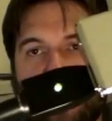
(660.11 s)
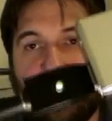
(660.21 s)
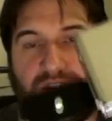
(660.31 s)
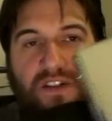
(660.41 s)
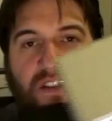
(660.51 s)

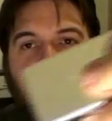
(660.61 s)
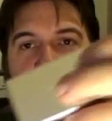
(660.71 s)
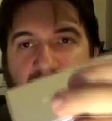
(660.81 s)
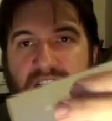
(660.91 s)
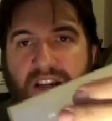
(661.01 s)
It's
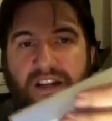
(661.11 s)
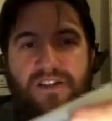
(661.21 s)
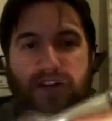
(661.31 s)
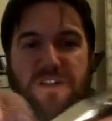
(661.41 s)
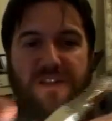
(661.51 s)
an e-cig
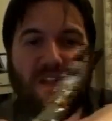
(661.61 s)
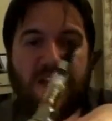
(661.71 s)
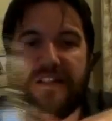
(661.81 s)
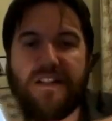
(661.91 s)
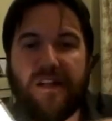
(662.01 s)
charging an
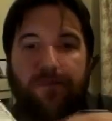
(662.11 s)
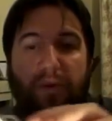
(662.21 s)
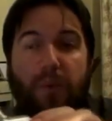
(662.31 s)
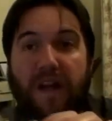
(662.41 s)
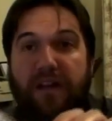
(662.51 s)
e-cig,
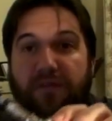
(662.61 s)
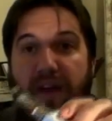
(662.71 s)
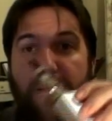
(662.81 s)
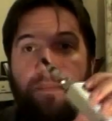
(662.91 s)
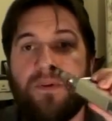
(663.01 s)
but will it
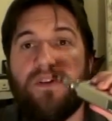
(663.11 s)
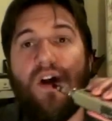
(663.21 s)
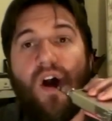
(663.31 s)
vape?